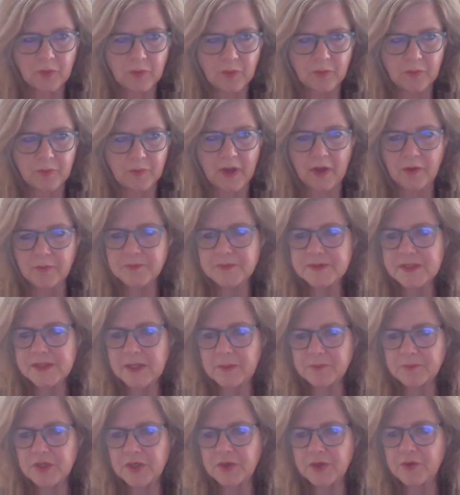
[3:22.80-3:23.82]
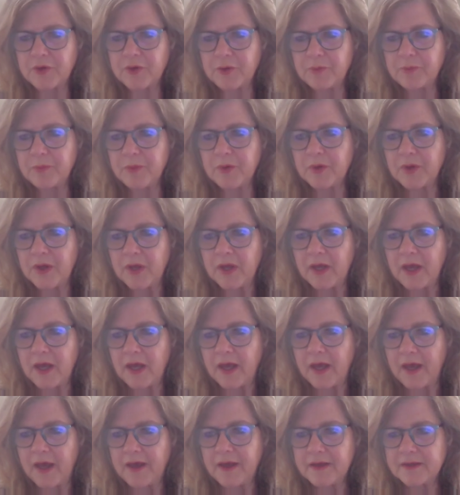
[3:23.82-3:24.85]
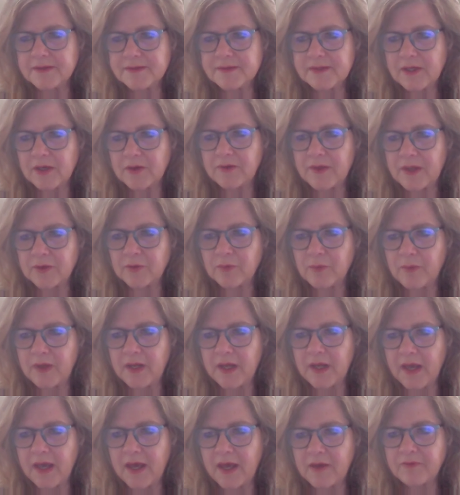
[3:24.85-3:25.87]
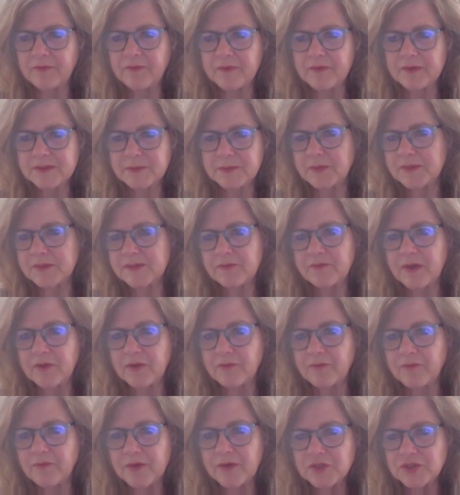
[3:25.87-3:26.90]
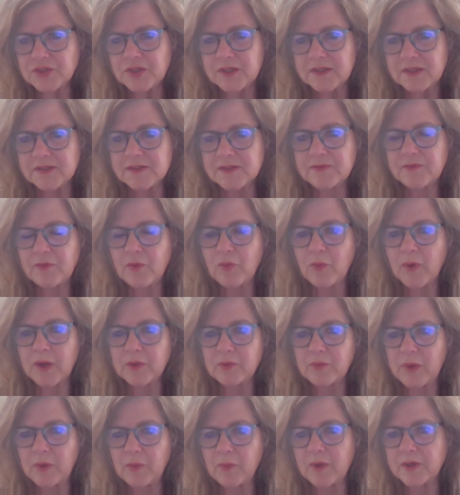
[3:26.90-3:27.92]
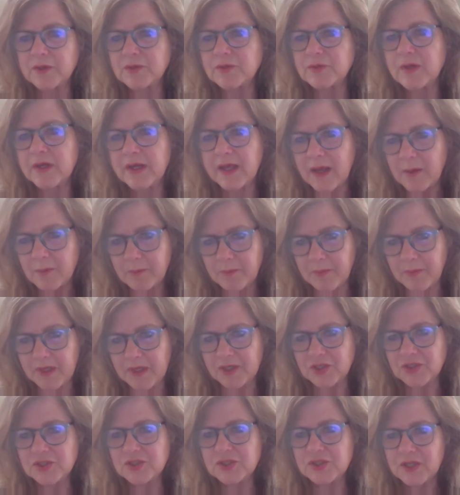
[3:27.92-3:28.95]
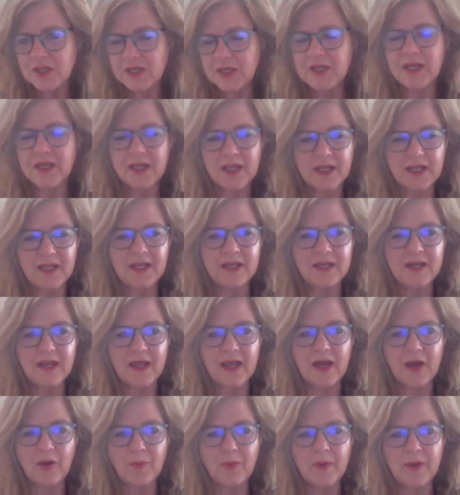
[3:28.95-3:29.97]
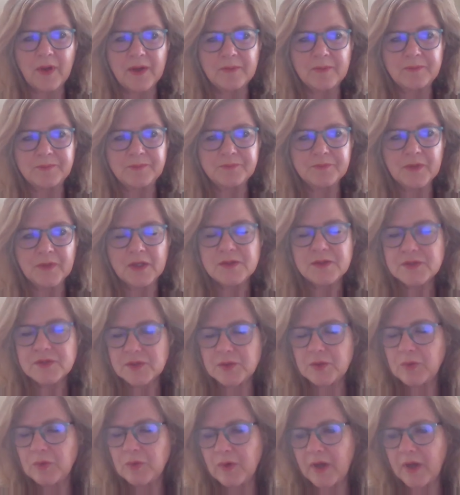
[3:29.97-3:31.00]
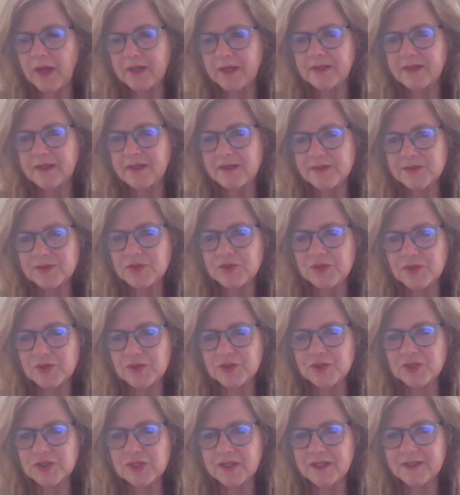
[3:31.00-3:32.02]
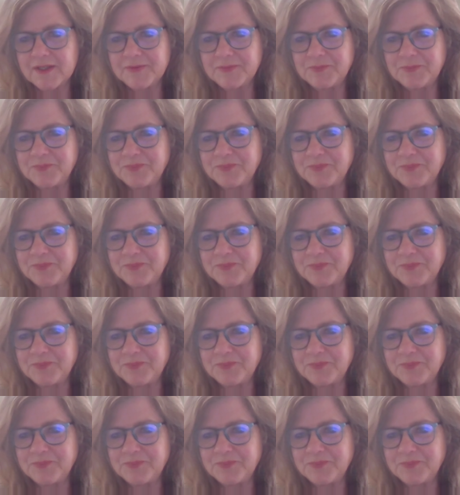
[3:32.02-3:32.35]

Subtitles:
or our subject group so that we have specific vision for what we want to accomplish in our school and institution.